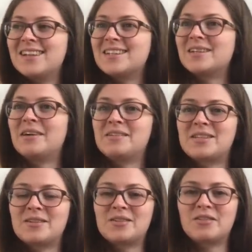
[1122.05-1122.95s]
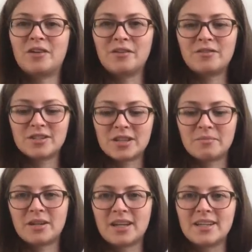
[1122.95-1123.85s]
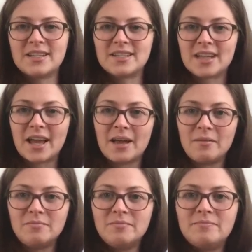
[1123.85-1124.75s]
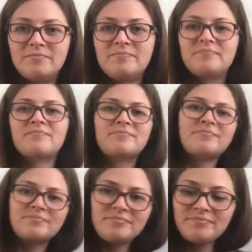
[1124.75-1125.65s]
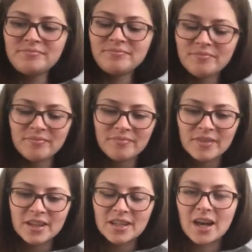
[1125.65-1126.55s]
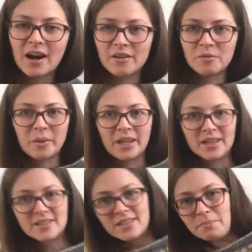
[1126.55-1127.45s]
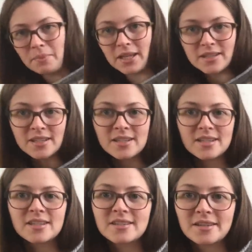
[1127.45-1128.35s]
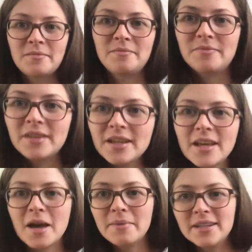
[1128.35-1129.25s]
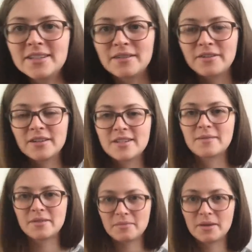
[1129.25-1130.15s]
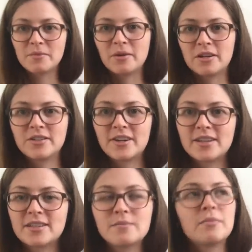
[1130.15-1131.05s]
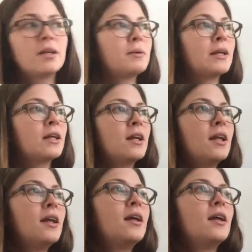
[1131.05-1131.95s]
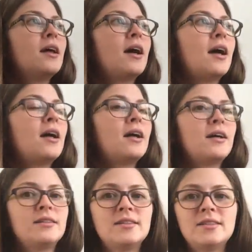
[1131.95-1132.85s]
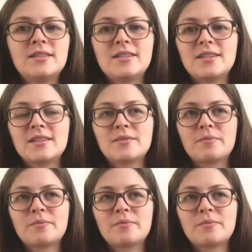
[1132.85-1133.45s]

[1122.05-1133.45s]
So I was searching around for some nice Aran weight bases, something a bit different, something a bit more interesting maybe, and